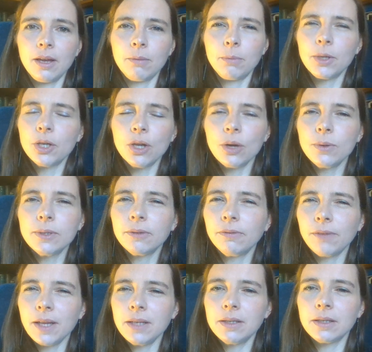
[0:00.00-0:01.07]
but no
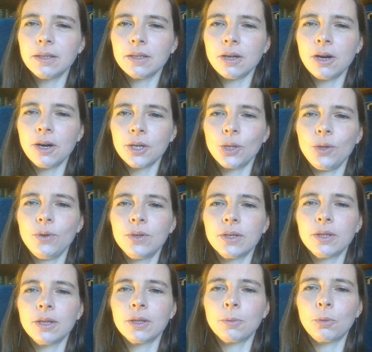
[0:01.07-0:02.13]
defendant argued
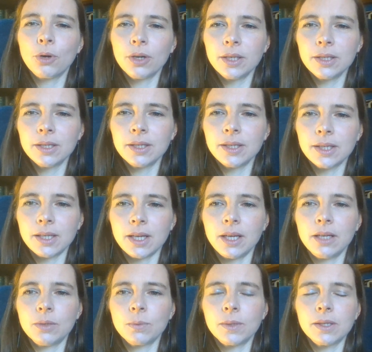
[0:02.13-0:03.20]
that the Protestant
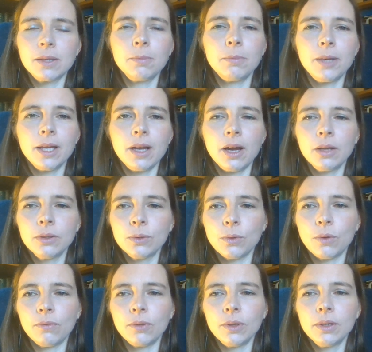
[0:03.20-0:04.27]
state was simply
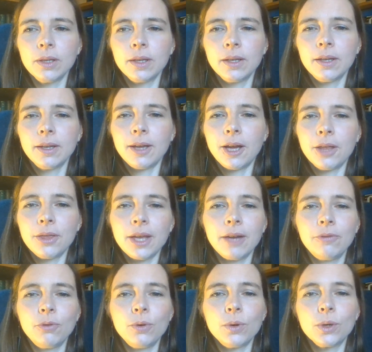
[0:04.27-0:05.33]
unlawful and
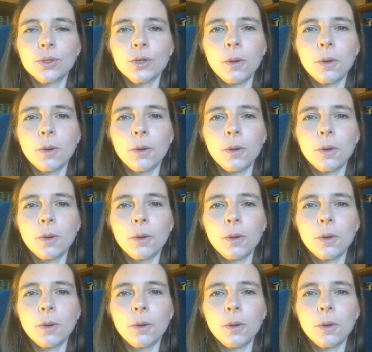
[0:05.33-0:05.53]
therefore could